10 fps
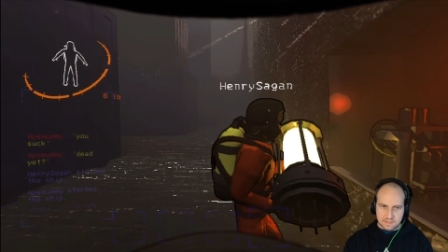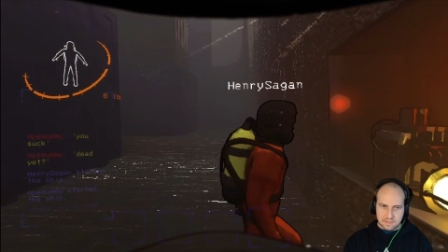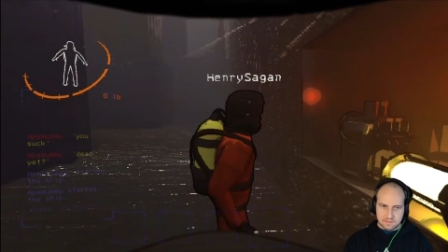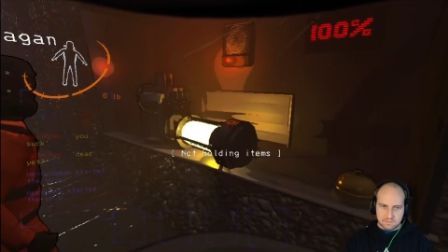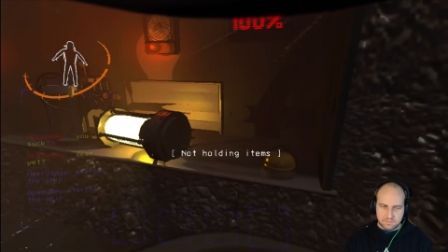
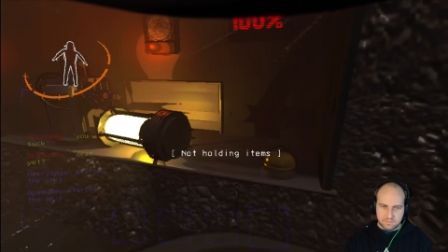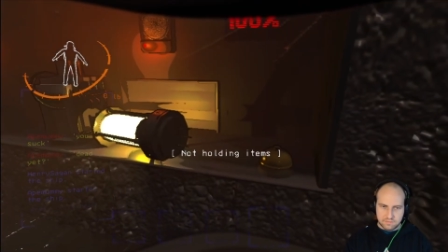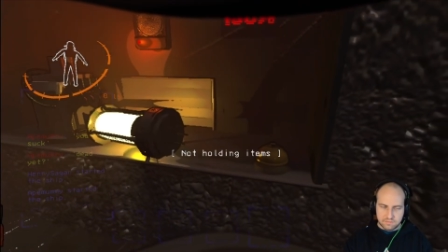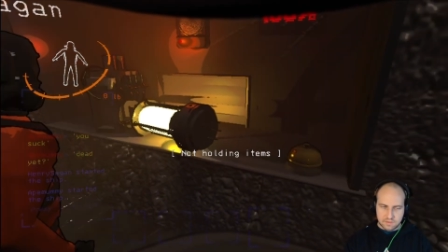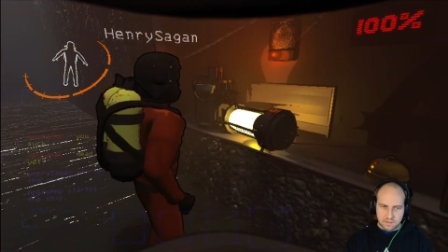not
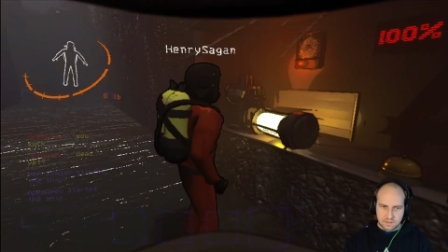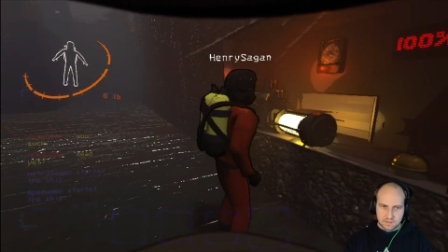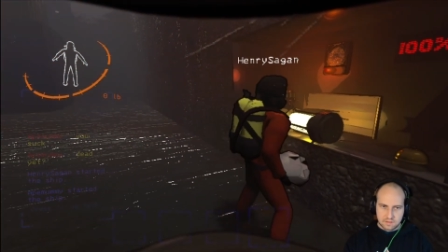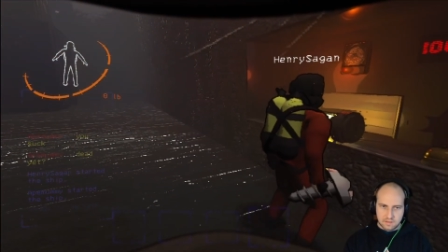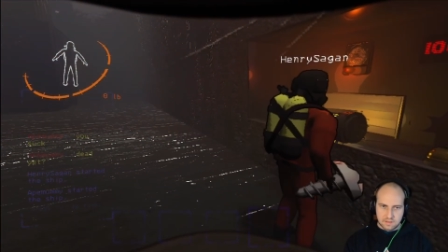
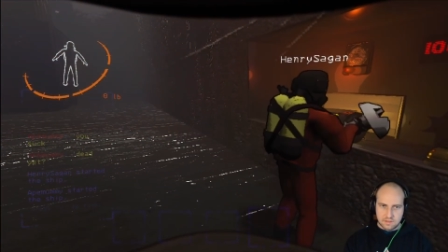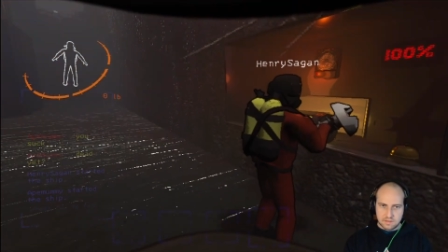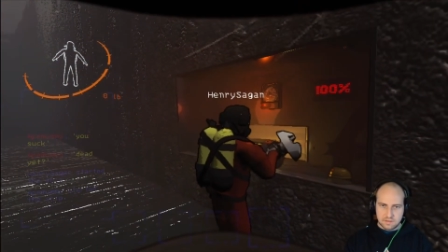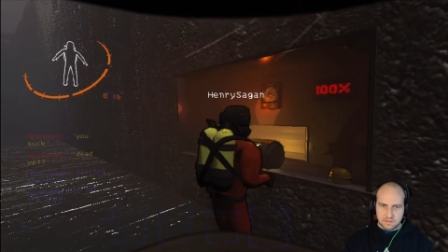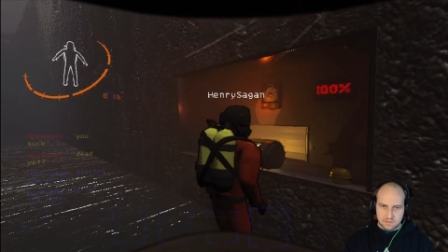
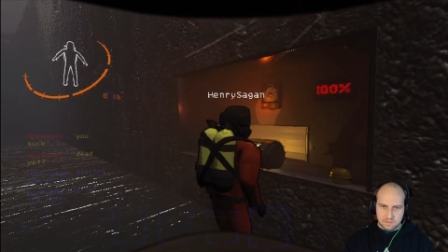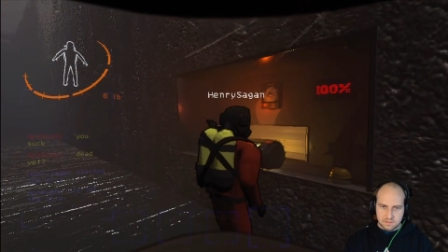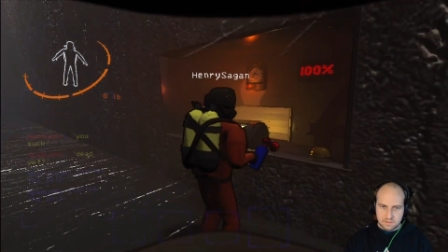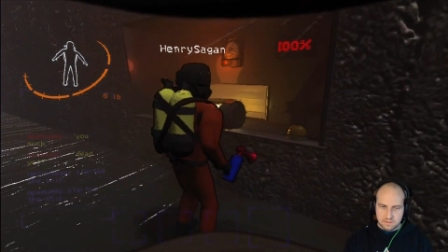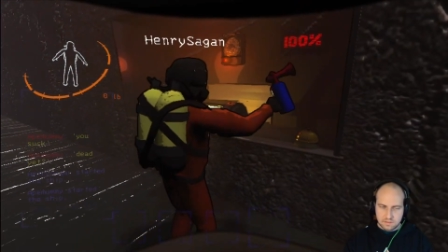uh,
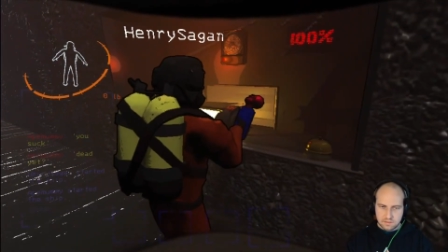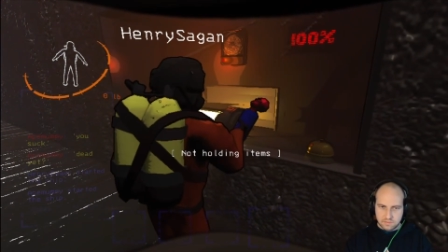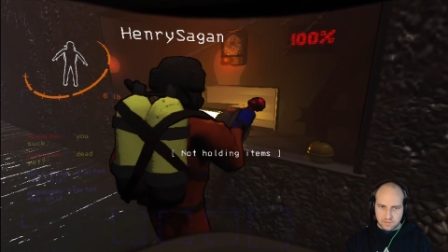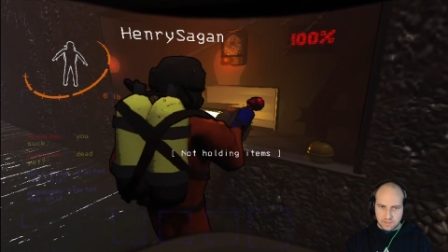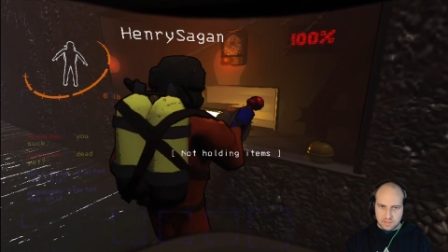
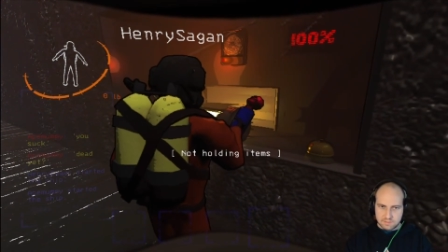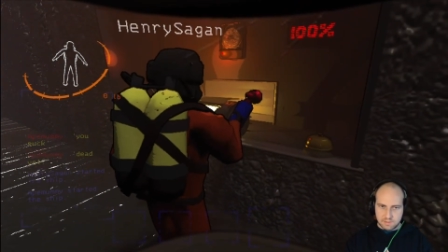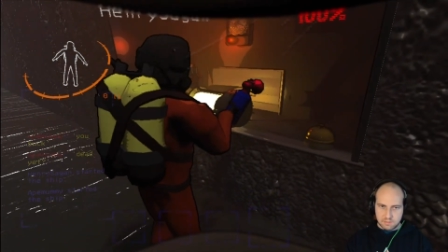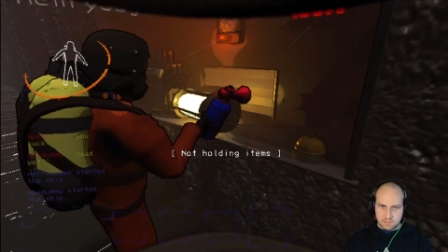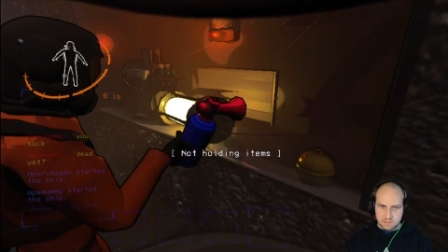very
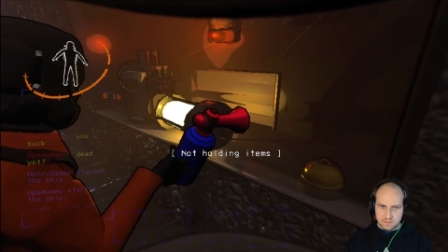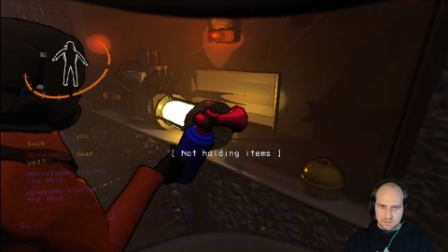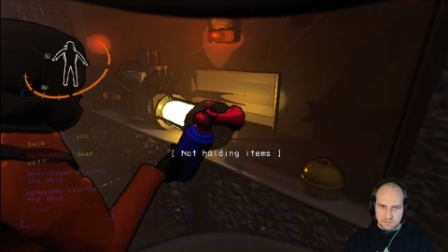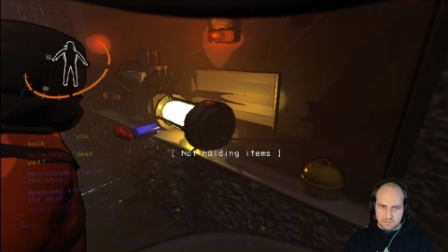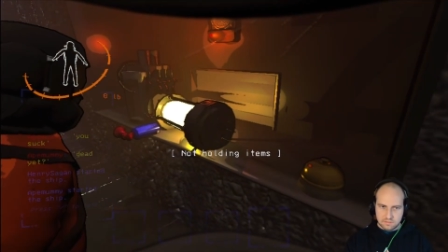hospitable, is it?